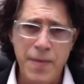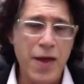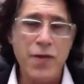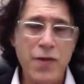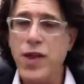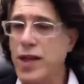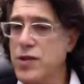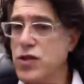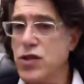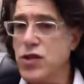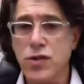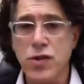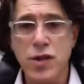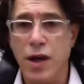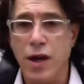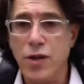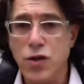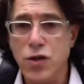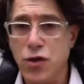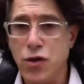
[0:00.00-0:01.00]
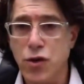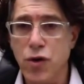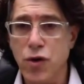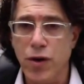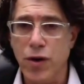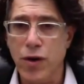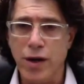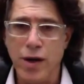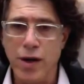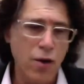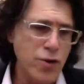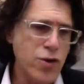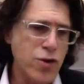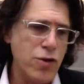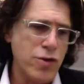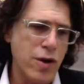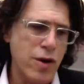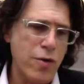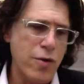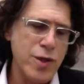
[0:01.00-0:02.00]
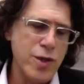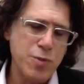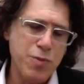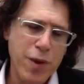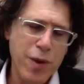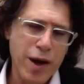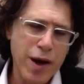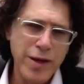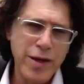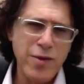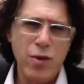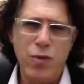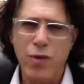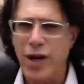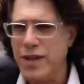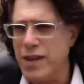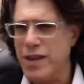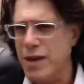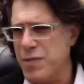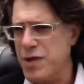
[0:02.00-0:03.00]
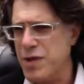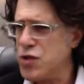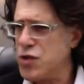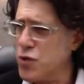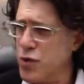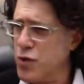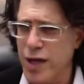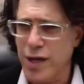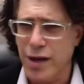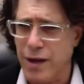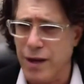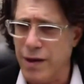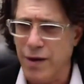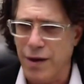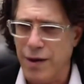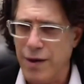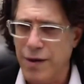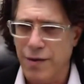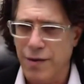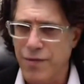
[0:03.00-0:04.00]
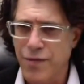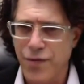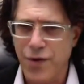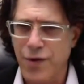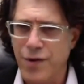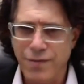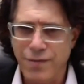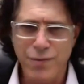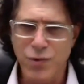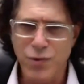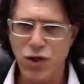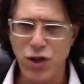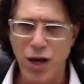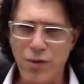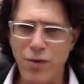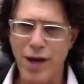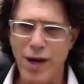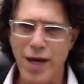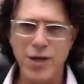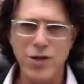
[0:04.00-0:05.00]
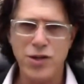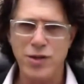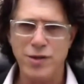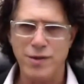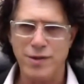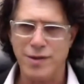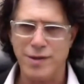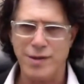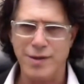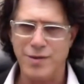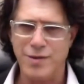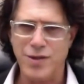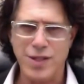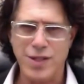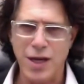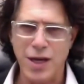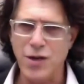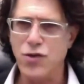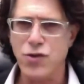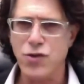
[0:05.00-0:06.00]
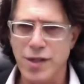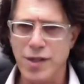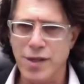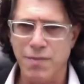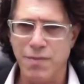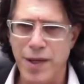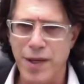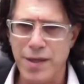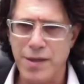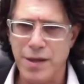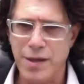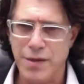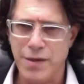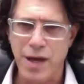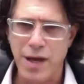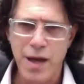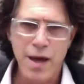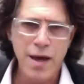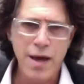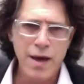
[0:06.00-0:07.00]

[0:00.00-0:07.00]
And that's just not true. Cultures are responding the way they've been treated for generations and centuries in business.